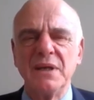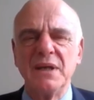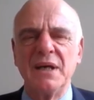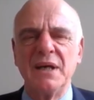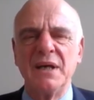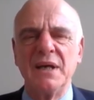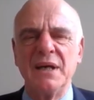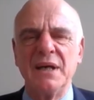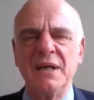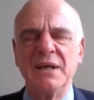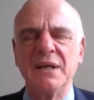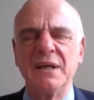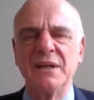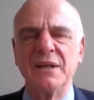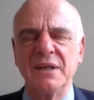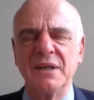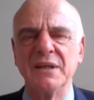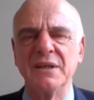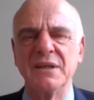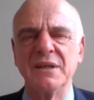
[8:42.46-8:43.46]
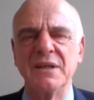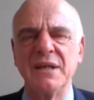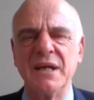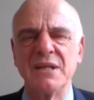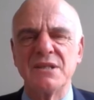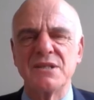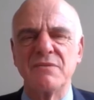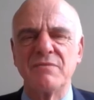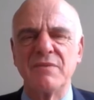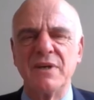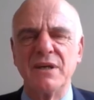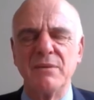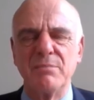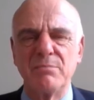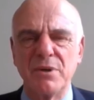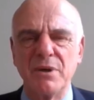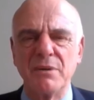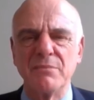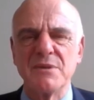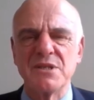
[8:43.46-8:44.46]
and I think that that's a very
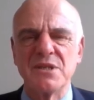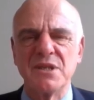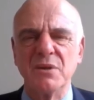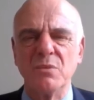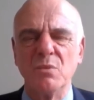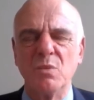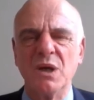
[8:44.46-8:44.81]
promising